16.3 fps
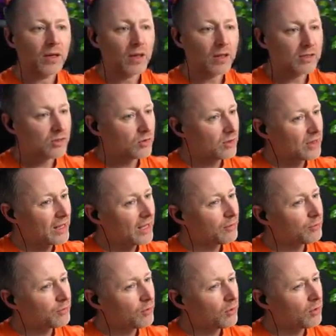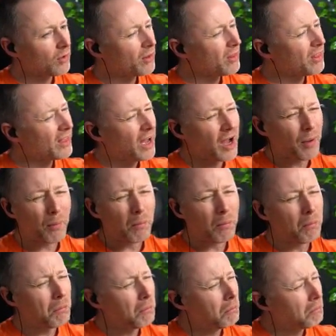So therefore, that
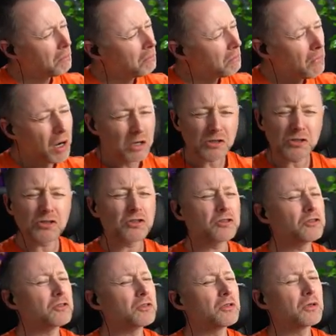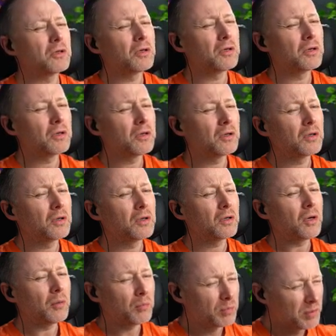must
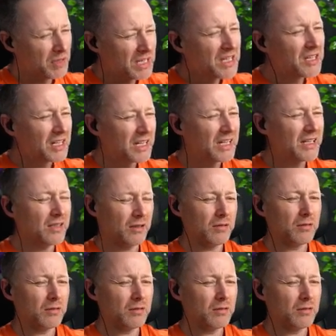be green.